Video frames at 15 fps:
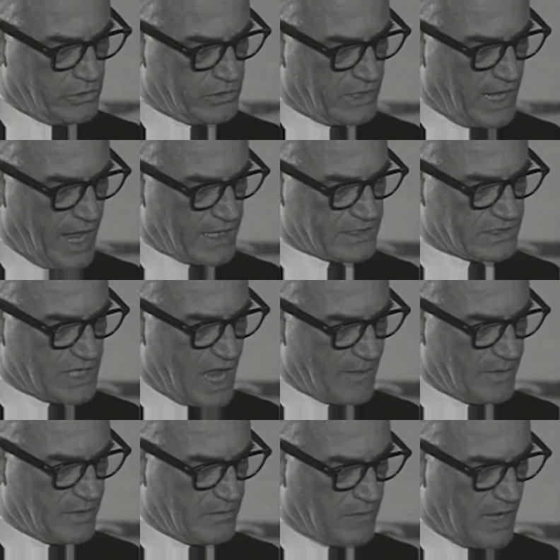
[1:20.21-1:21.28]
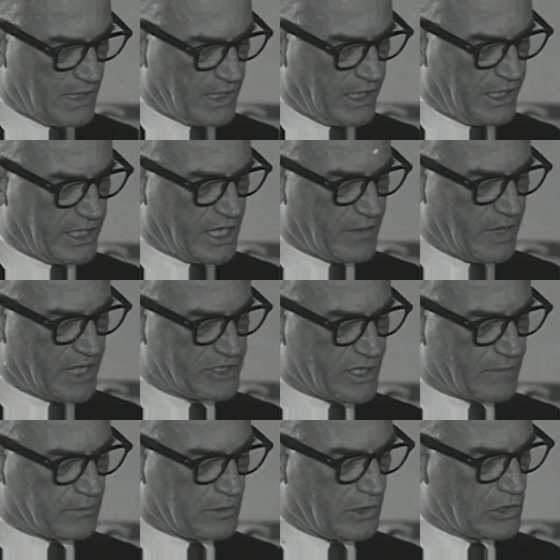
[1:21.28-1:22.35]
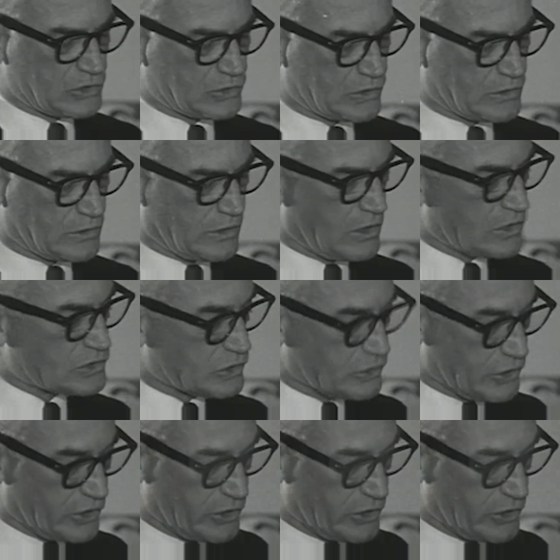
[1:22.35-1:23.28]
So both Republicans and Democratic